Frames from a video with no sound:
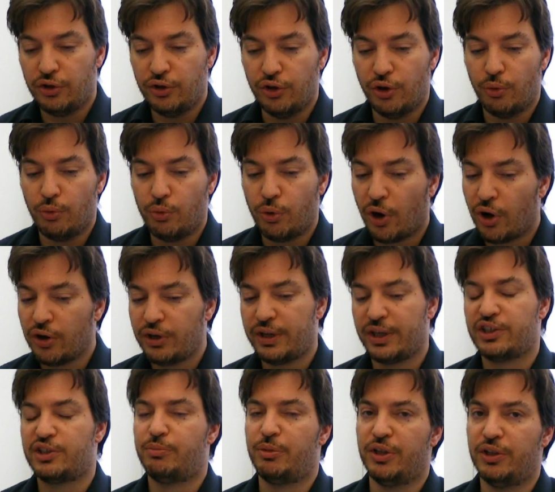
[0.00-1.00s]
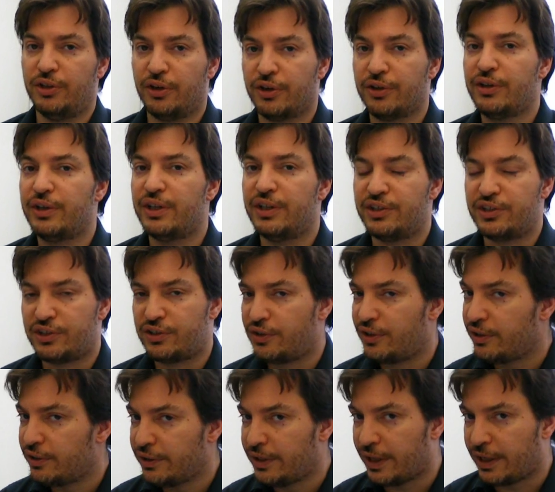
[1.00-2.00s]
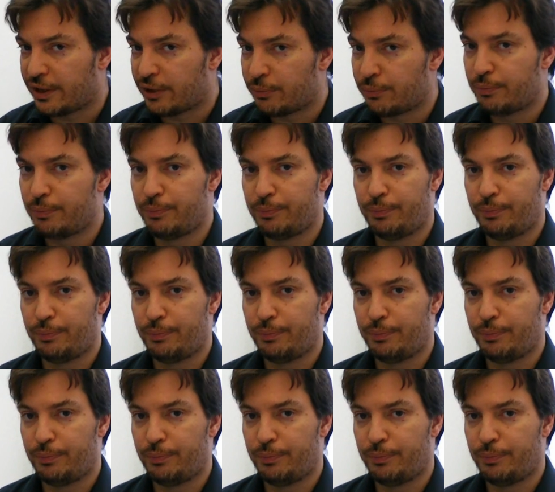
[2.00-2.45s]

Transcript: The wrong that's been done is still there.